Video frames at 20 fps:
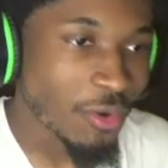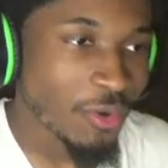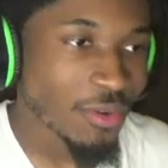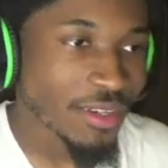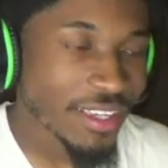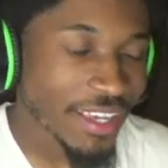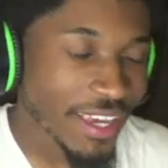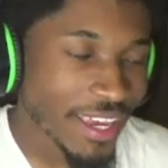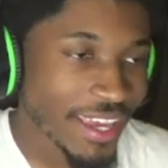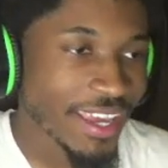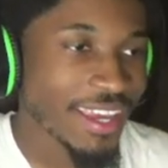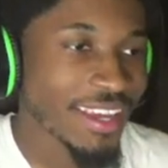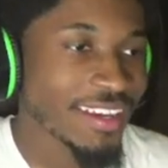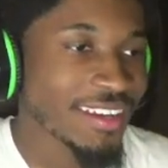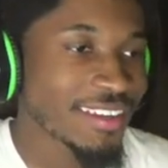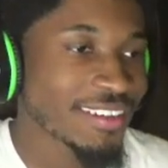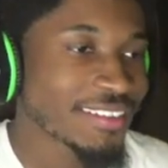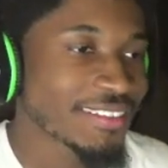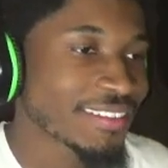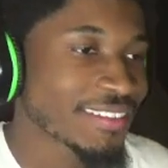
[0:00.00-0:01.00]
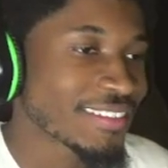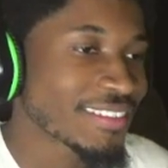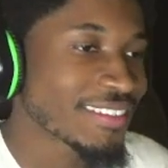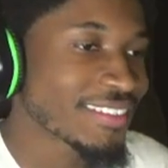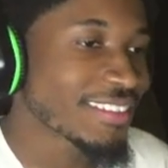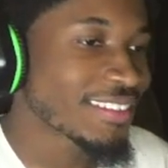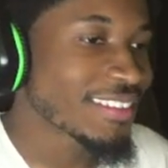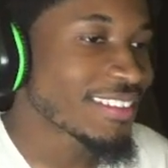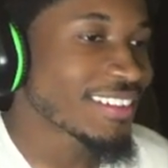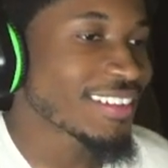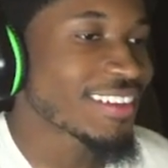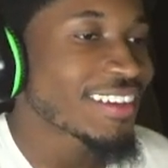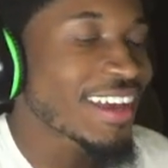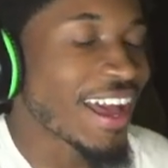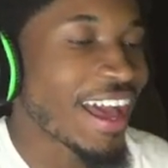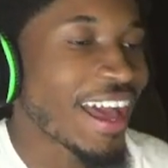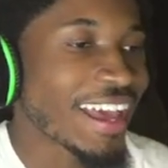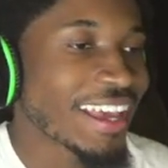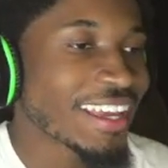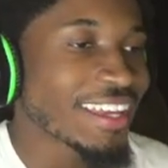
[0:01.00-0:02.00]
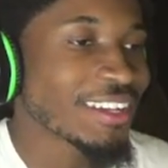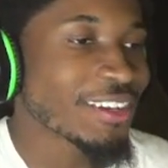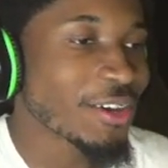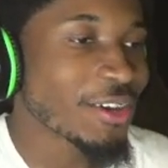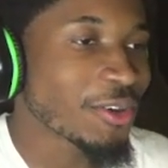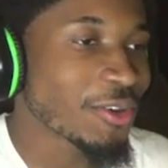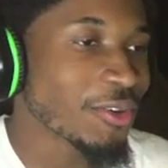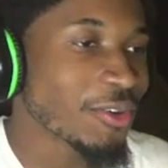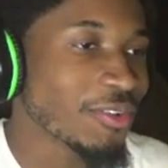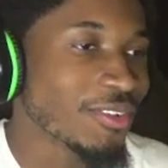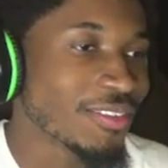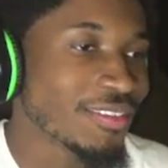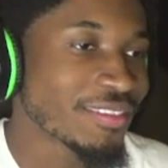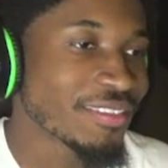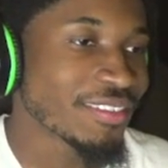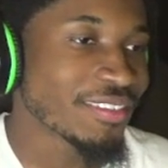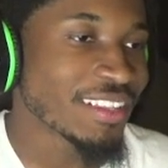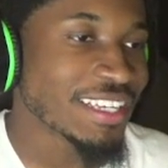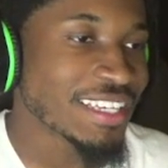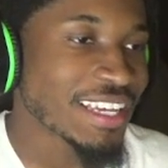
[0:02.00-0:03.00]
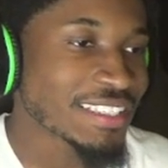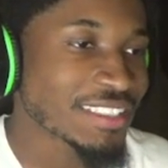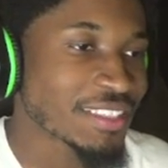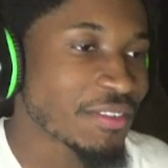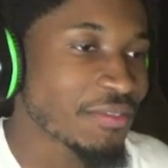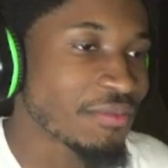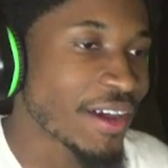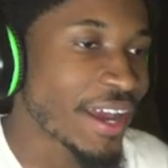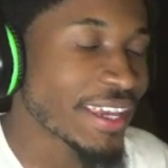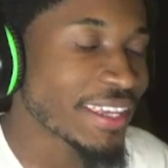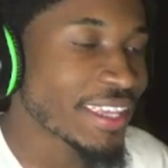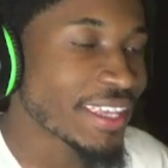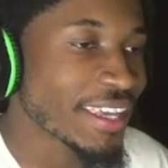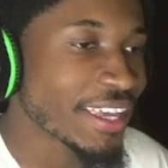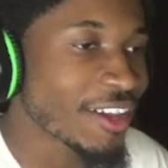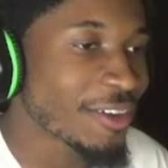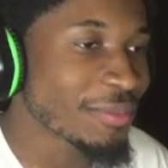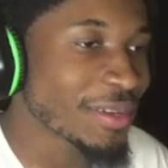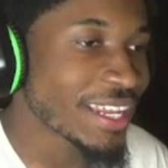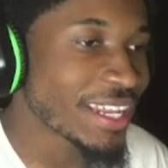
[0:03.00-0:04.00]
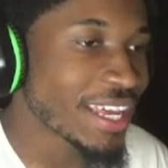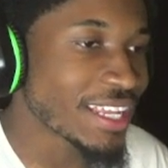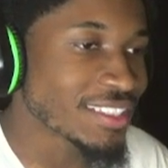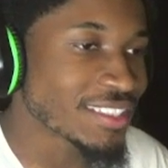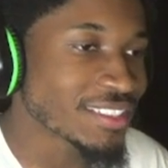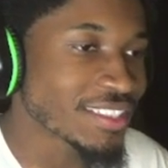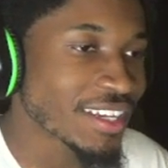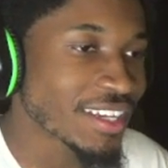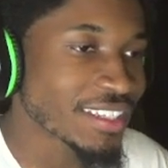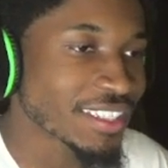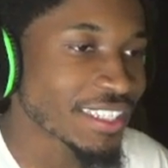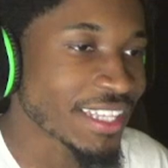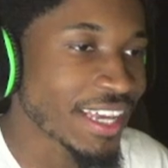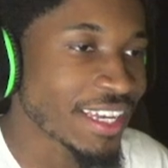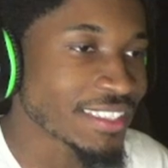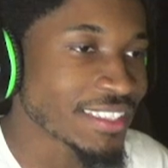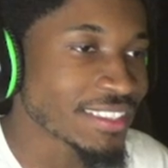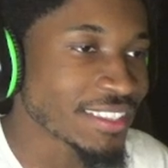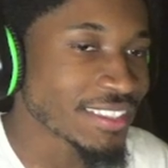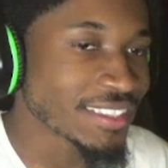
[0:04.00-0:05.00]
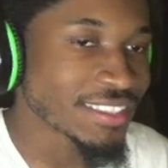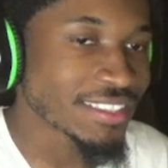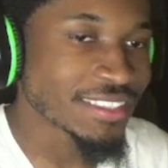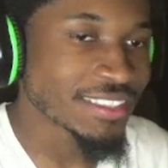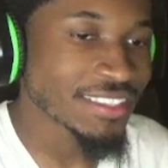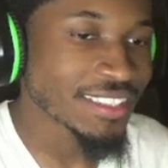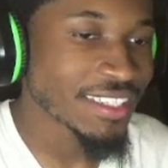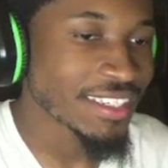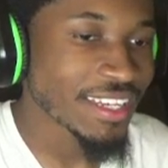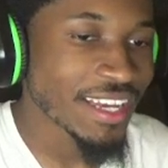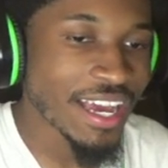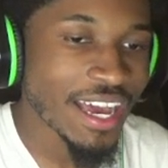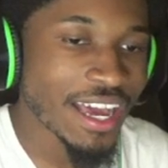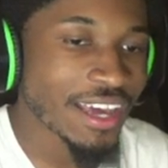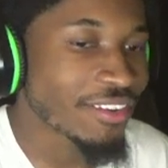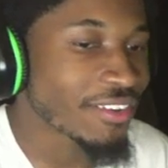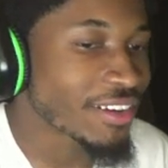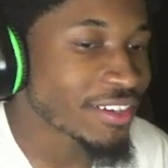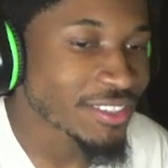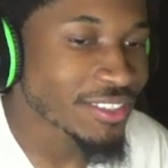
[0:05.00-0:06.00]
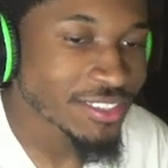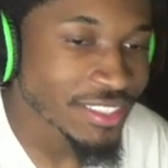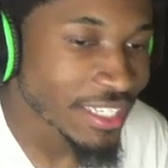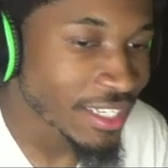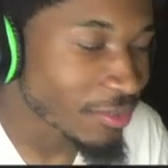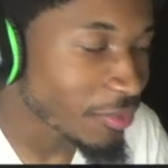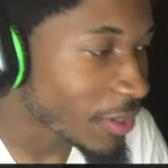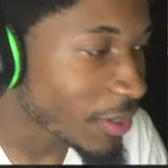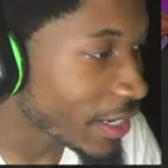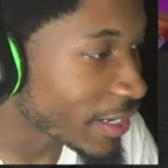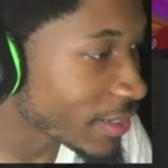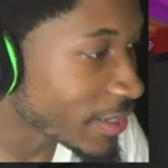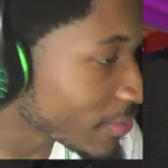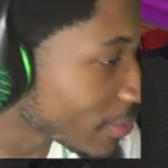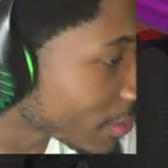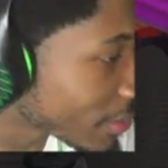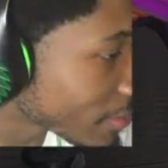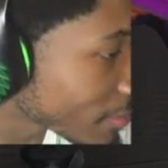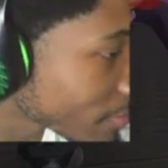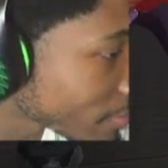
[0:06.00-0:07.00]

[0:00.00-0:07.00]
Okay. I know. It has a Viking helmet and sunglasses. Okay. I don't understand why either.